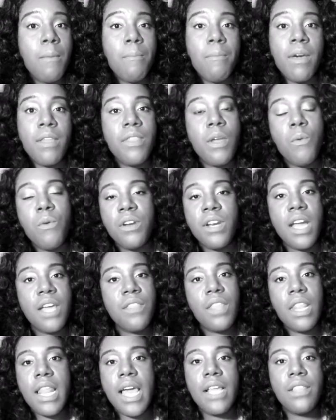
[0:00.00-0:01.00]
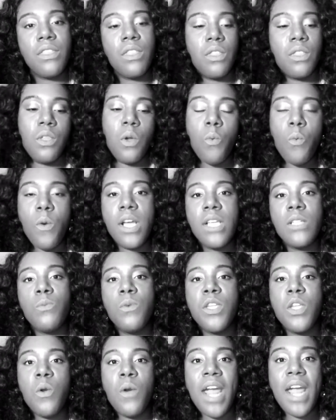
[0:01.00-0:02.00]
but they were nothing like the ones
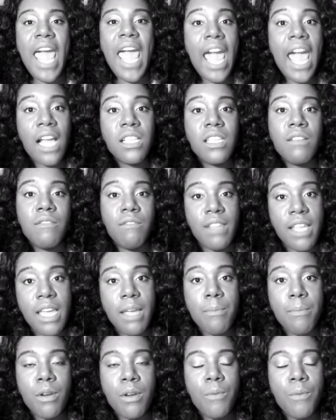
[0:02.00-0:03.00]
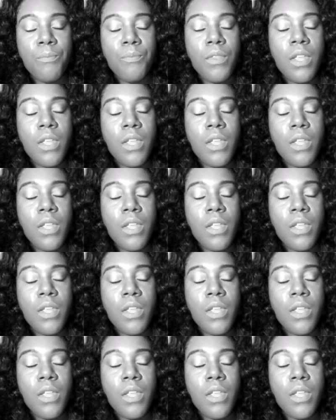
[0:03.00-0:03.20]
when you're in active labor.